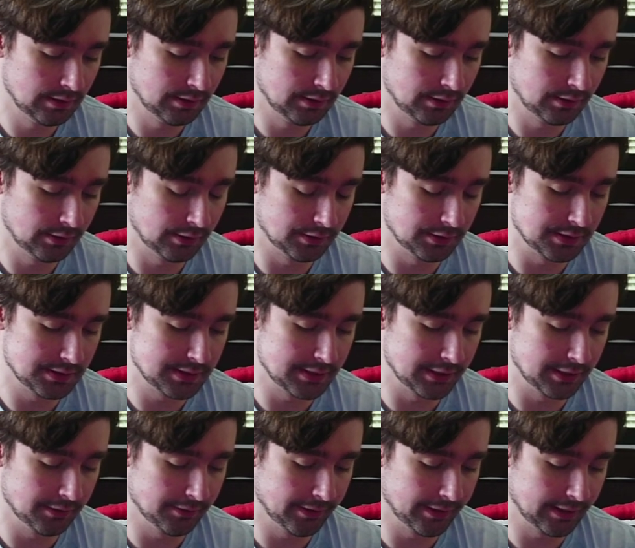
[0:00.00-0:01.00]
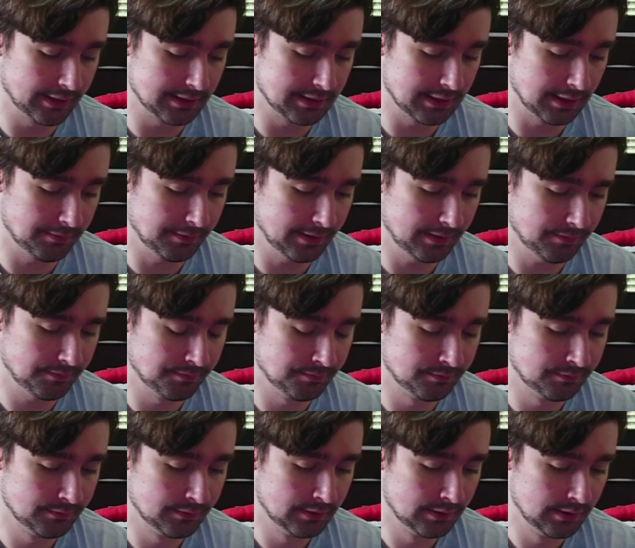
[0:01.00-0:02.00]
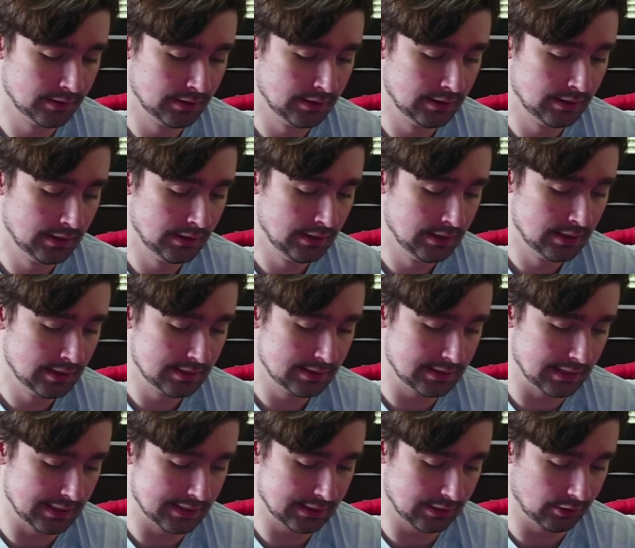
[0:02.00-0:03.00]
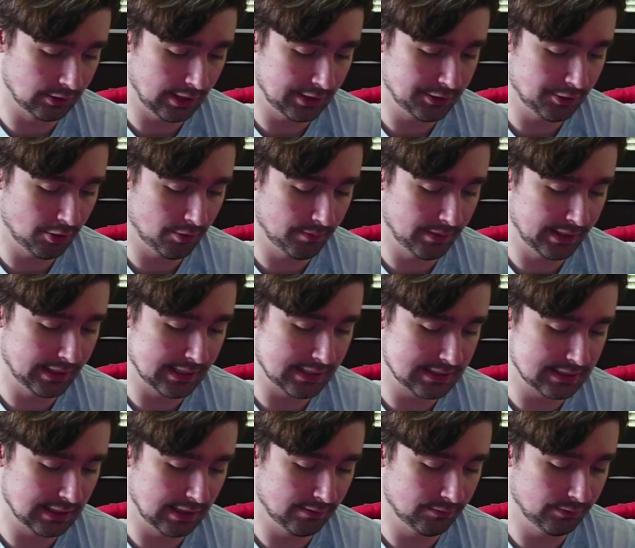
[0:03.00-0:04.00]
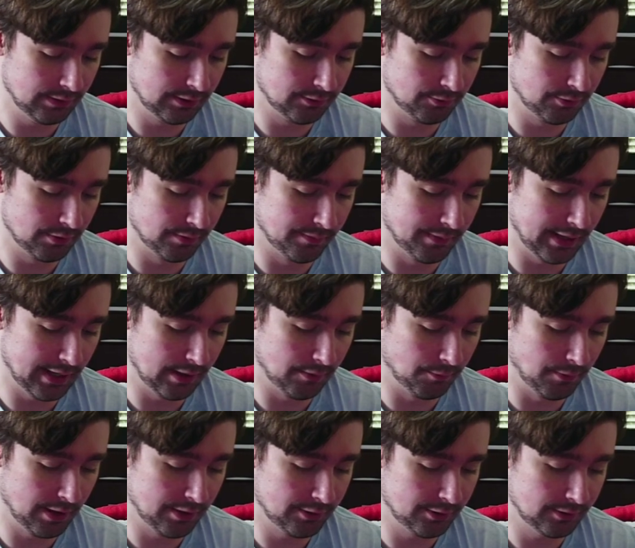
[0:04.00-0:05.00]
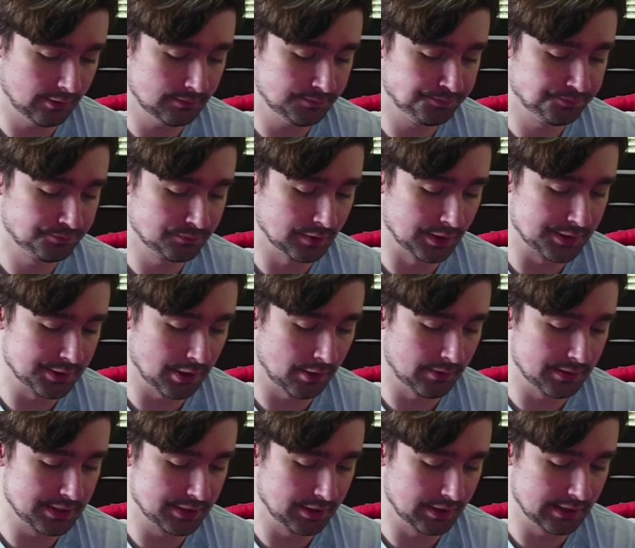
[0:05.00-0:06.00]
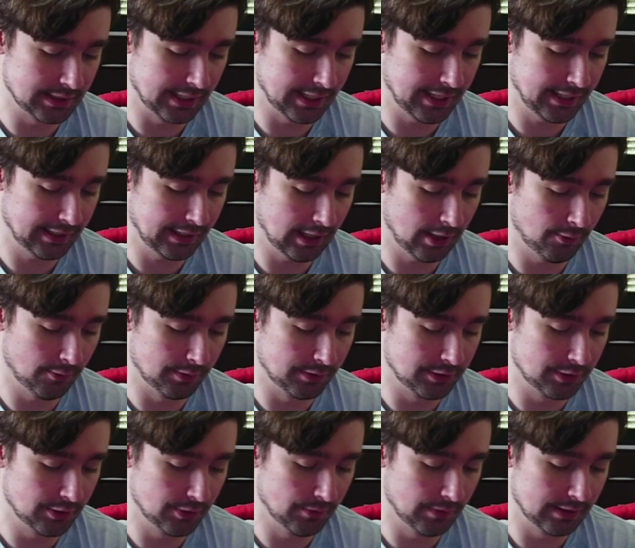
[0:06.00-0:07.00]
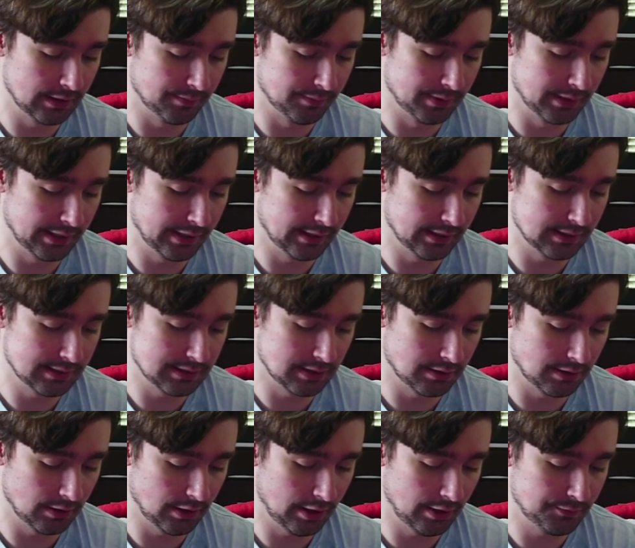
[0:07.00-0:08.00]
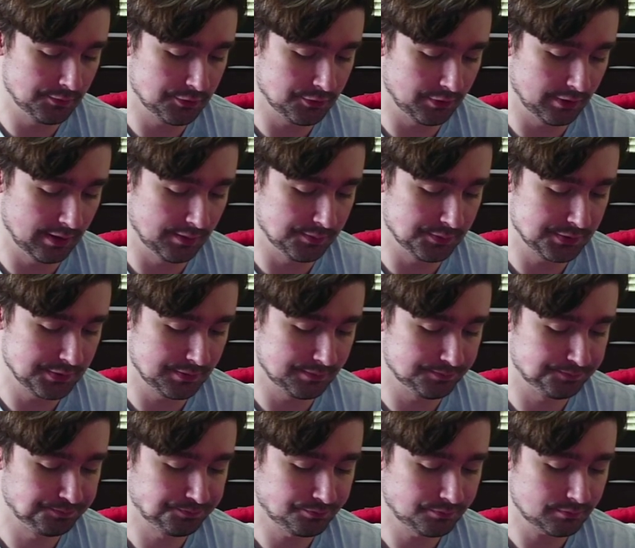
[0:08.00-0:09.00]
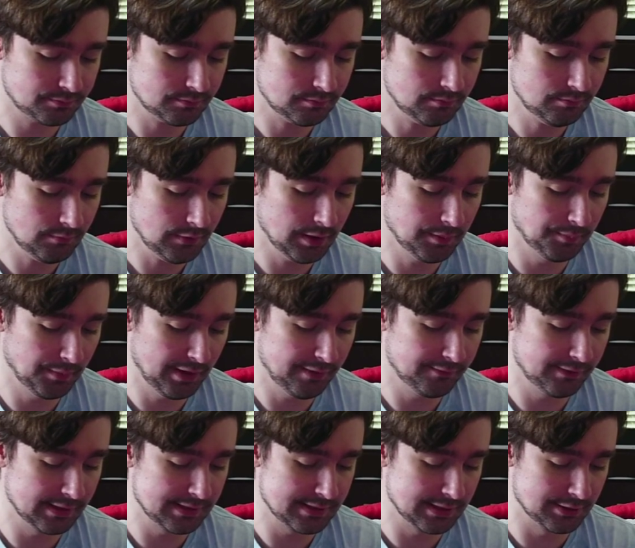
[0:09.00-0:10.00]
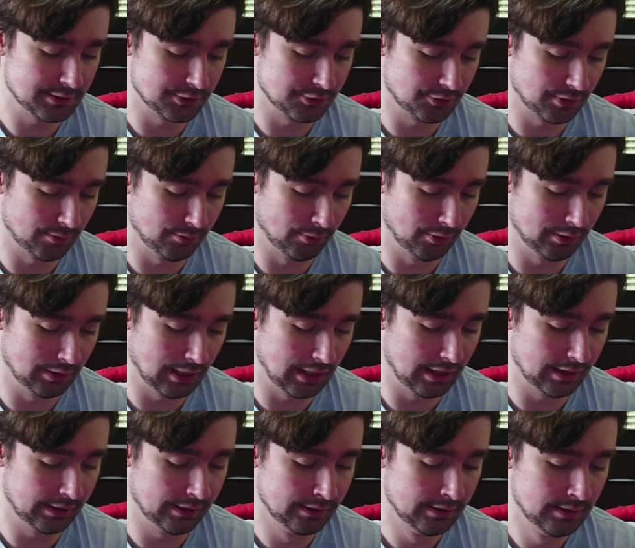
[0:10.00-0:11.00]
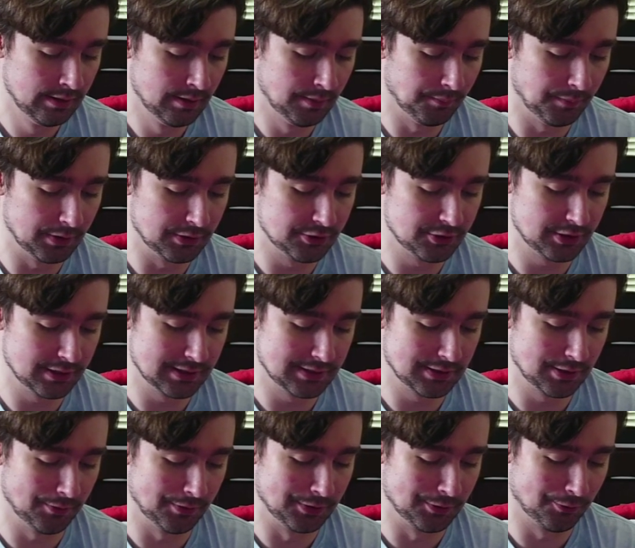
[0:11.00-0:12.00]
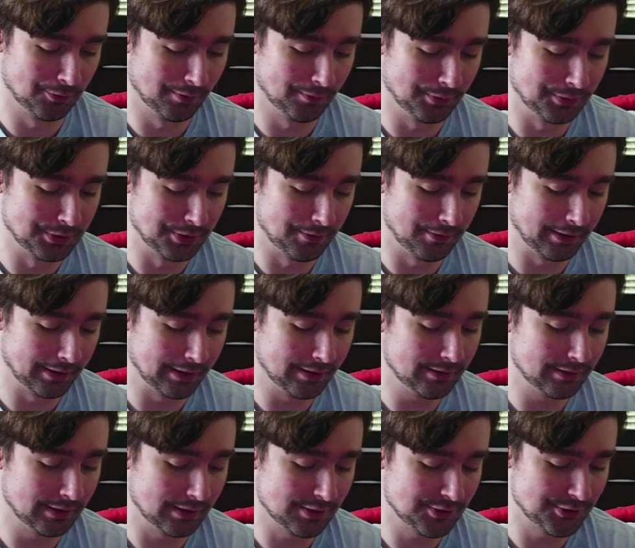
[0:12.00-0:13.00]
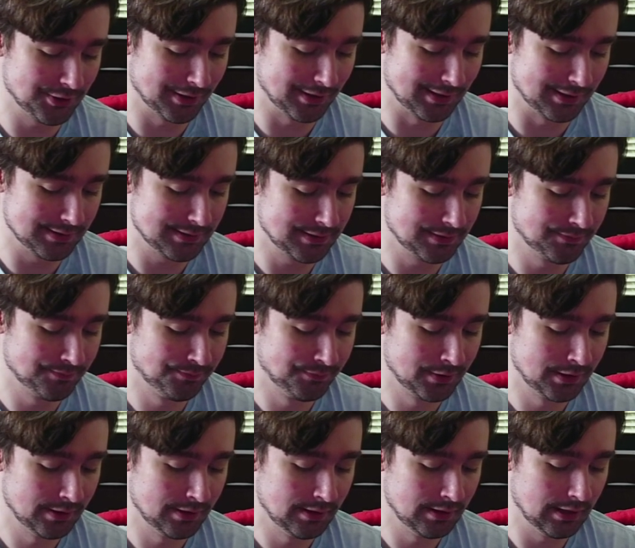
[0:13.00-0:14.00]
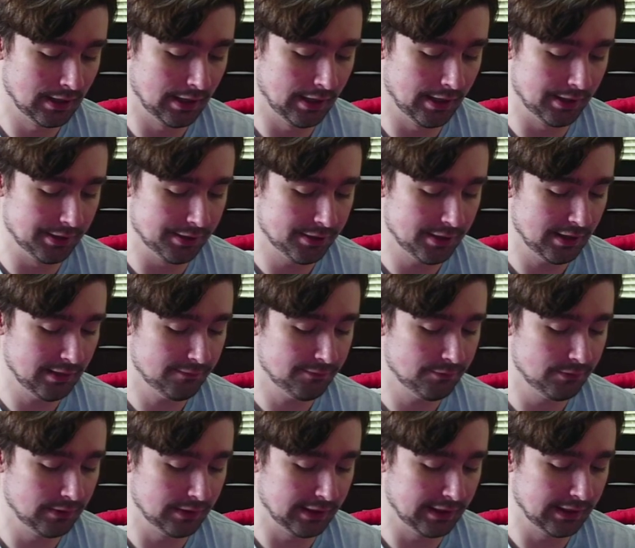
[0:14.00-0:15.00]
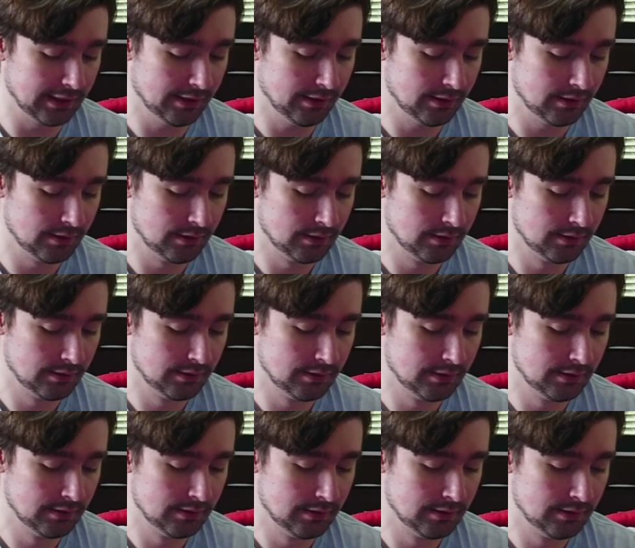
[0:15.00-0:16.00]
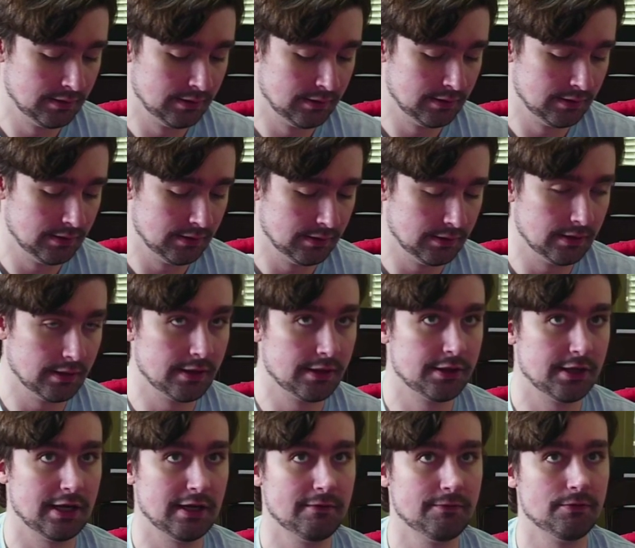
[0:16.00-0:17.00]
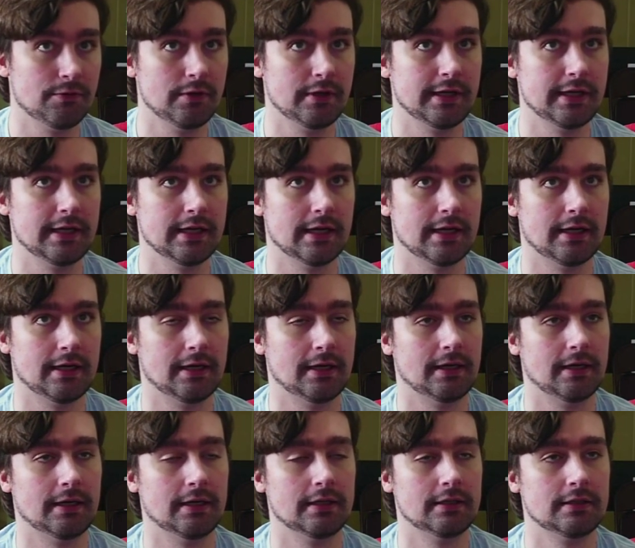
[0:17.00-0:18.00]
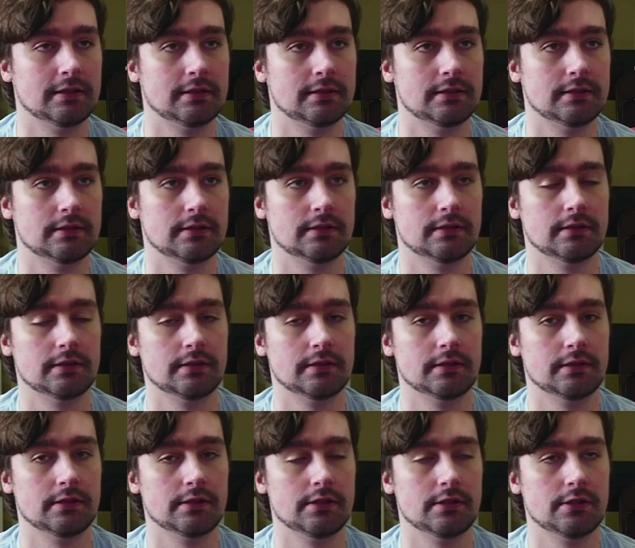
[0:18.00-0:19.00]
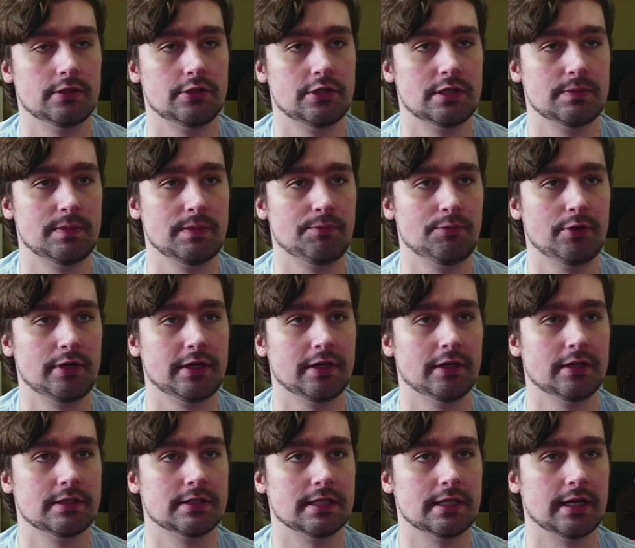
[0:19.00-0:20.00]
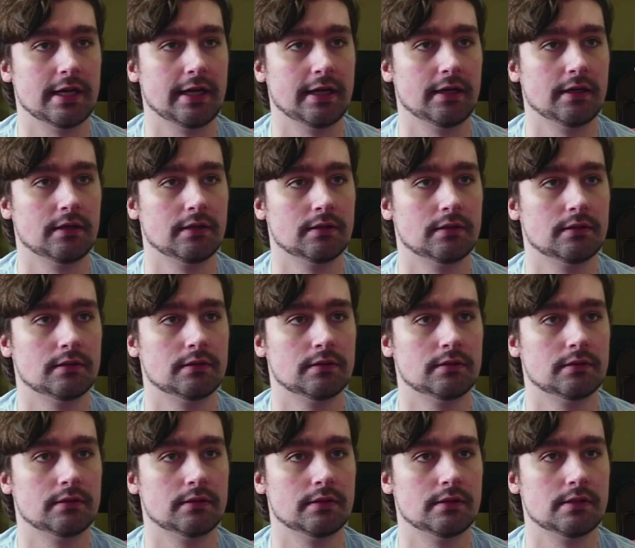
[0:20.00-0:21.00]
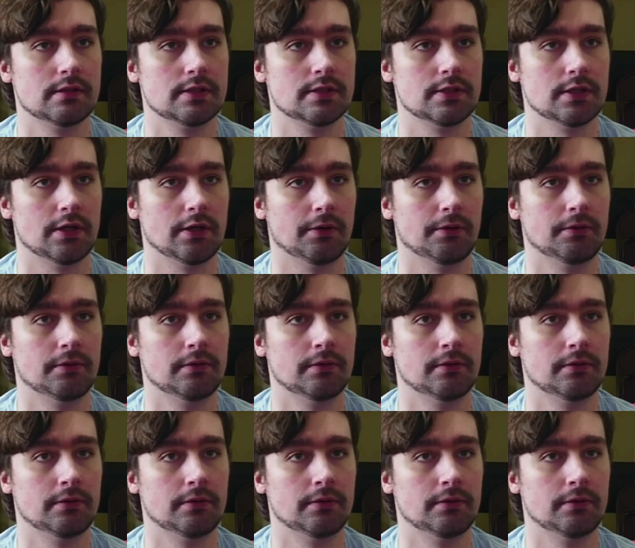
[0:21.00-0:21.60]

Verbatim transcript: good to see you again, Debbie. Says, glad you all made it safely through the bad weather. It's always good to hang out with you and the bananas on the live streams. Maeve gets into trouble a lot, but she is so adorable doing it. Yes, she is. Uh, thankfully, thankfully, uh, she's been pretty good today. So,